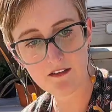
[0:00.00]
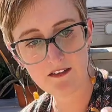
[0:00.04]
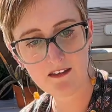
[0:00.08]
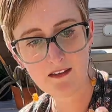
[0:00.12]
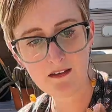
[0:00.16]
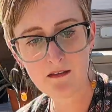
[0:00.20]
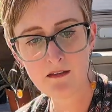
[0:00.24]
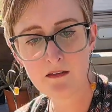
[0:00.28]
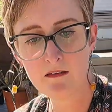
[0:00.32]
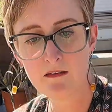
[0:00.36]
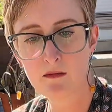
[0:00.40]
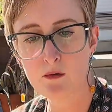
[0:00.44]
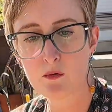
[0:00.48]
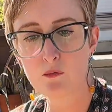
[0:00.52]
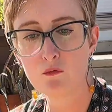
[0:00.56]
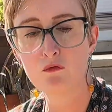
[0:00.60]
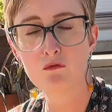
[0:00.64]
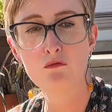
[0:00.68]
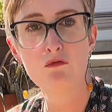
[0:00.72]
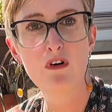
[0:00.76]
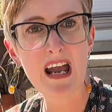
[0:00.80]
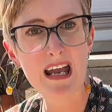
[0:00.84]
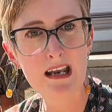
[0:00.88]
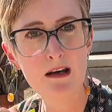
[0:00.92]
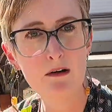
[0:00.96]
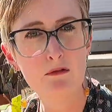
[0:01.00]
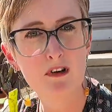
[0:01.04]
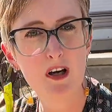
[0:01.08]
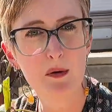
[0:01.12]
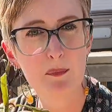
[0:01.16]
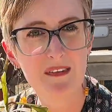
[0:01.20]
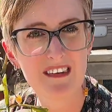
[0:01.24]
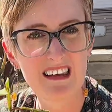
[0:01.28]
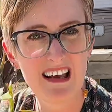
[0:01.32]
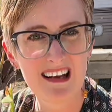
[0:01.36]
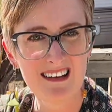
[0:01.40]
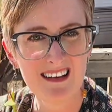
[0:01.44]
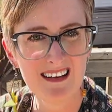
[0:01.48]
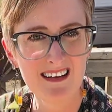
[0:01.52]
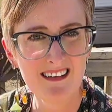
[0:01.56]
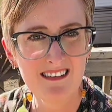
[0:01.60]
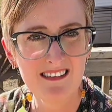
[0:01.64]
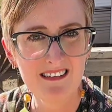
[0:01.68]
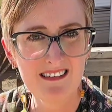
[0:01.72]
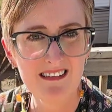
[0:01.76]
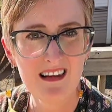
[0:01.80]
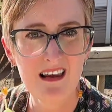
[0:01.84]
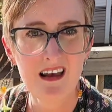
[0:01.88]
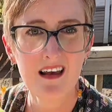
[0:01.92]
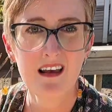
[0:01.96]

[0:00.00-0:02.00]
This is the red Rhipsalis,